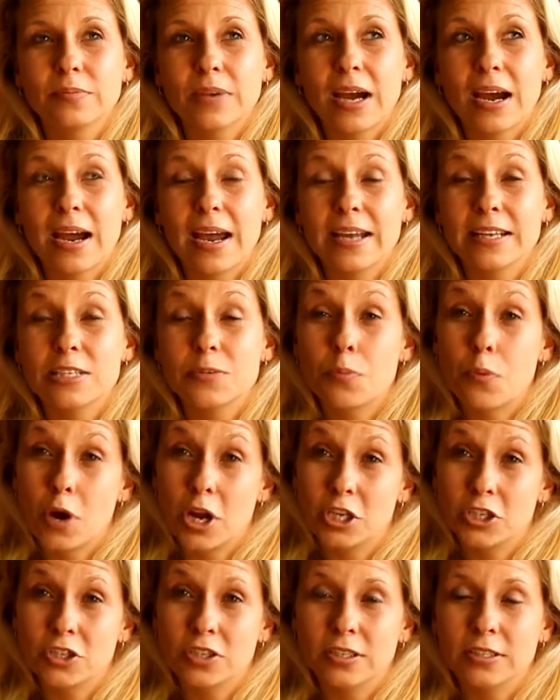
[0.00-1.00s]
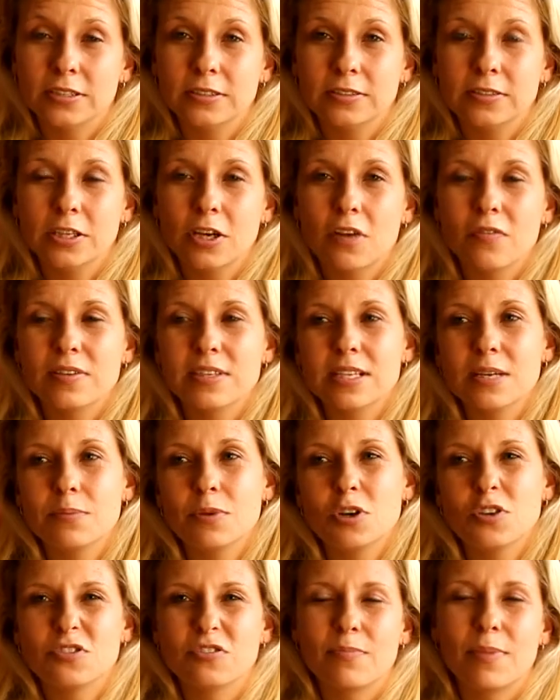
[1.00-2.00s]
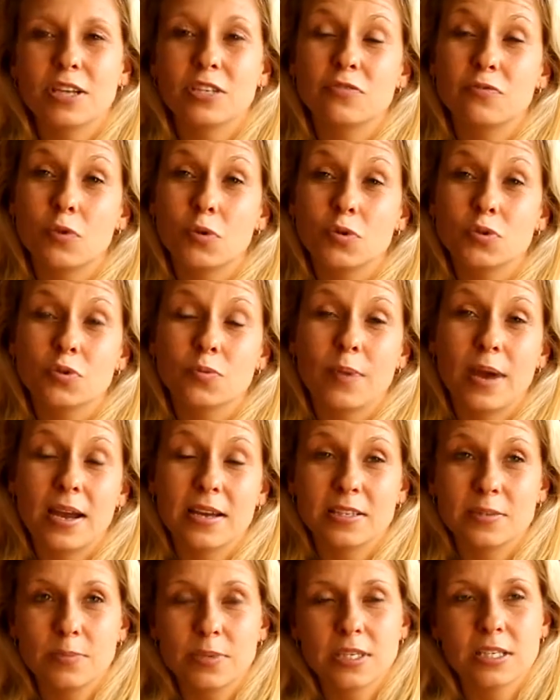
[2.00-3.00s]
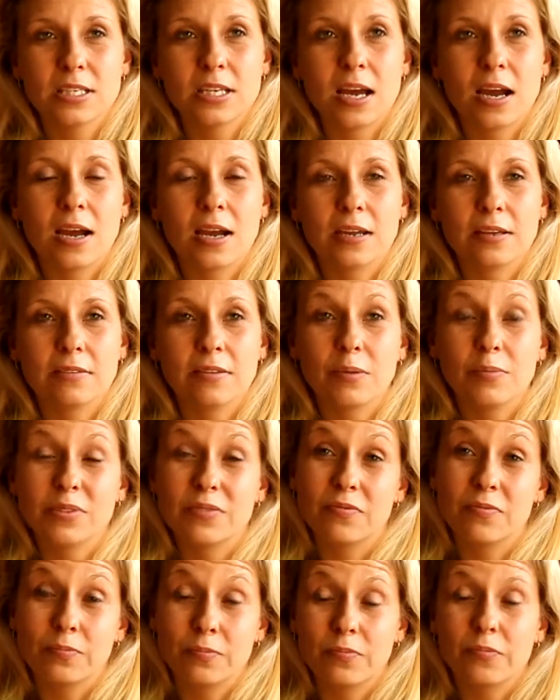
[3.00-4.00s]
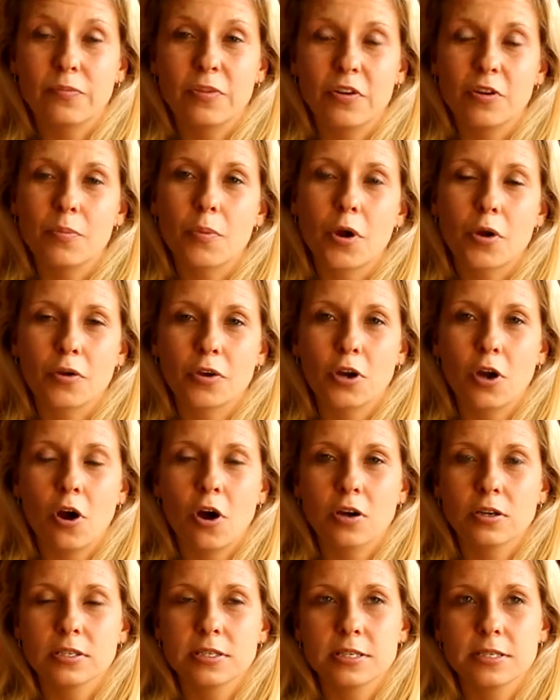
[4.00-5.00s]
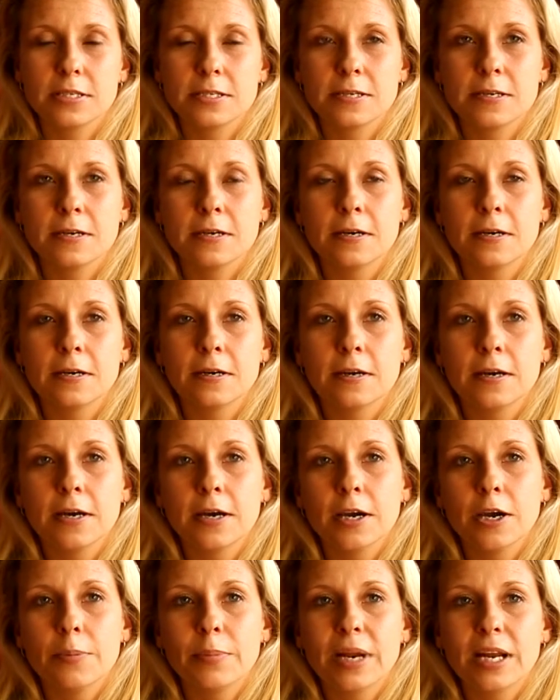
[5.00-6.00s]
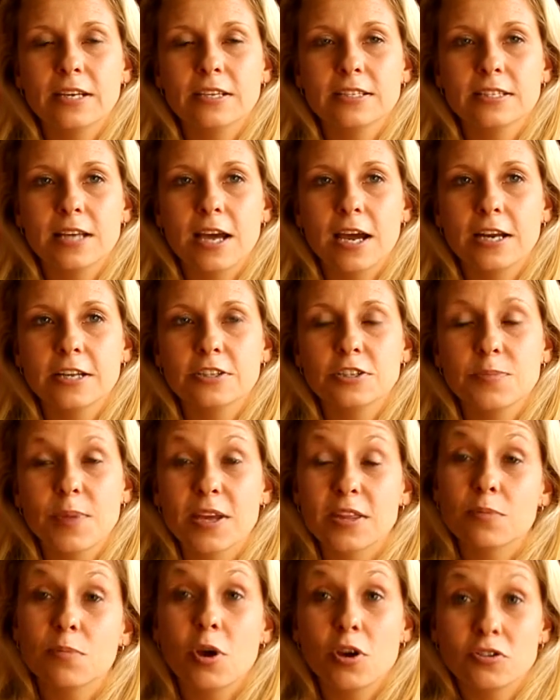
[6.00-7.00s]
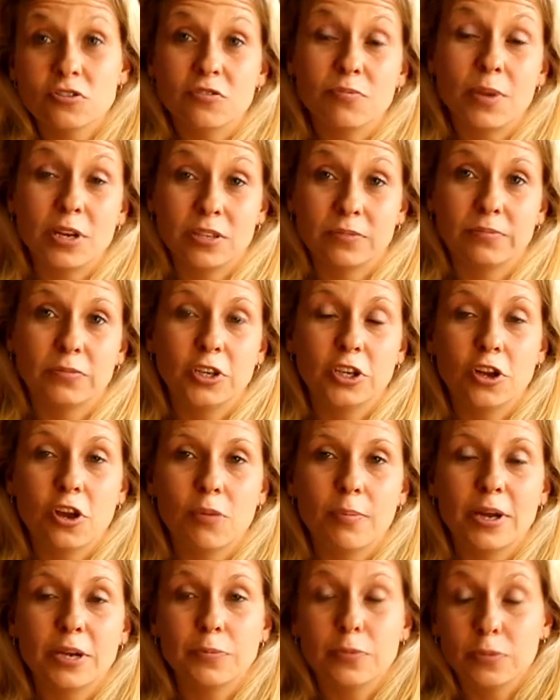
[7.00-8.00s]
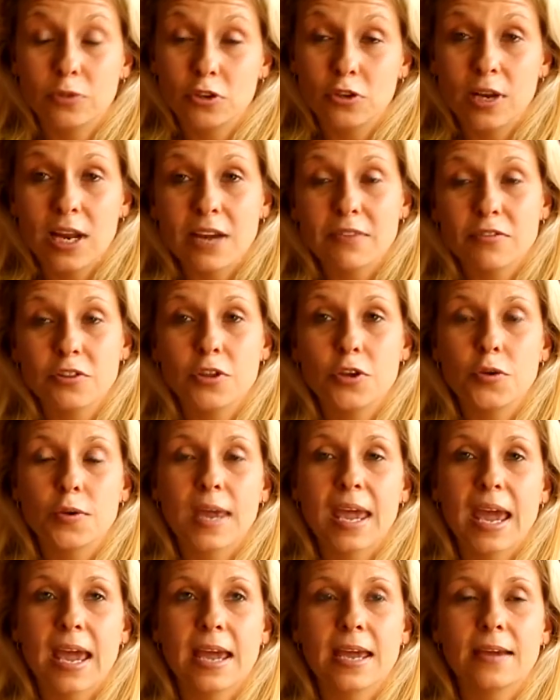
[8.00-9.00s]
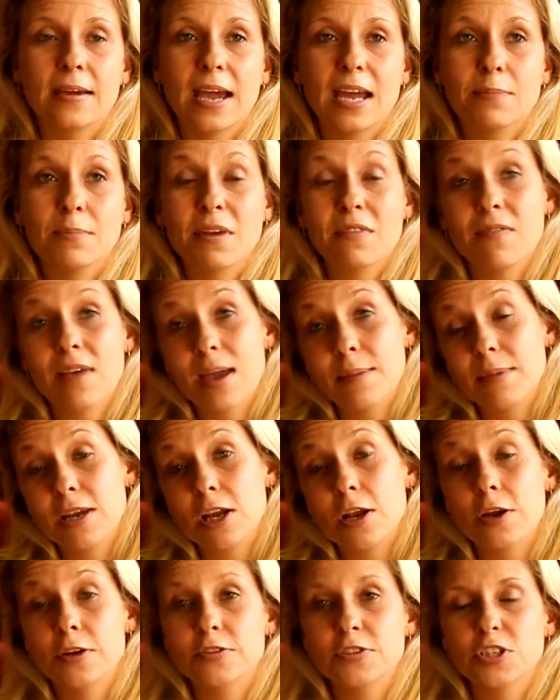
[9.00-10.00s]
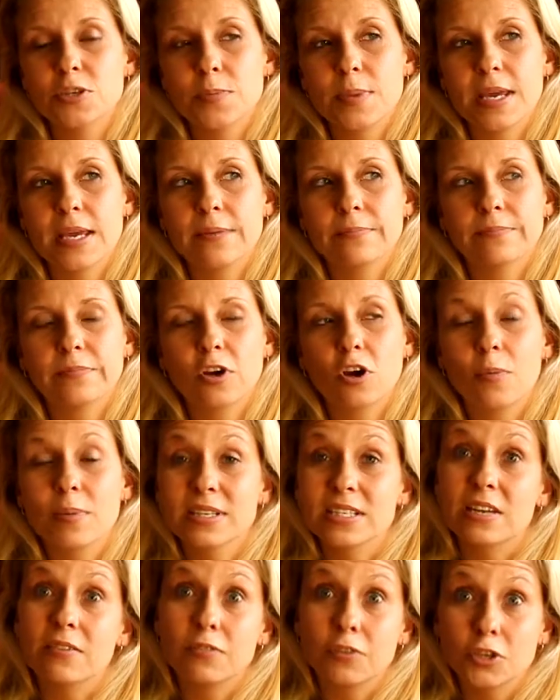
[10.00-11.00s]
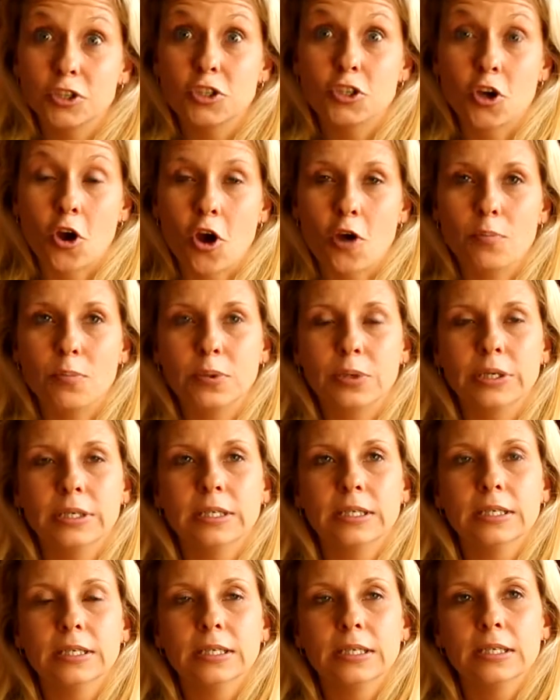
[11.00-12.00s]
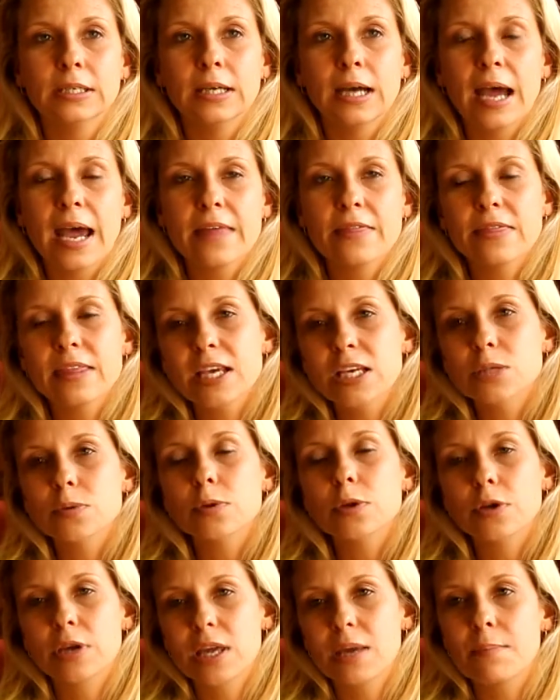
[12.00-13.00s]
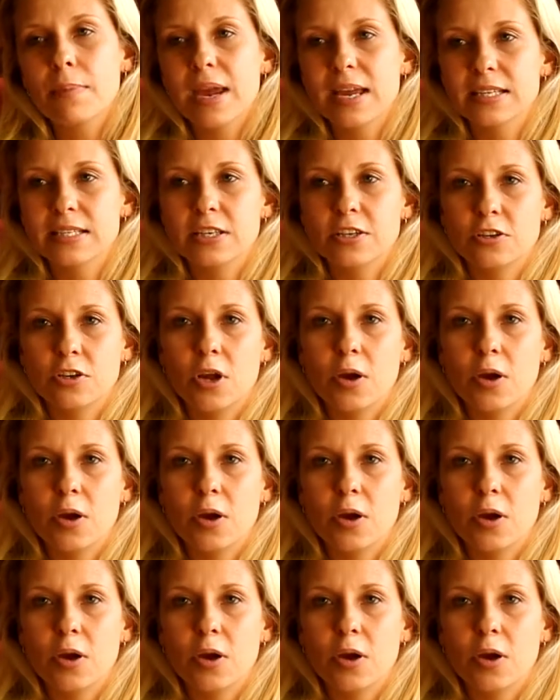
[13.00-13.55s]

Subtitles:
I had depression, and obviously because of my divorce with my husband, I was very broken-hearted. But I decided to make the most of my new life in the UK. I had my family close to me, I got myself a good job, and things were looking better.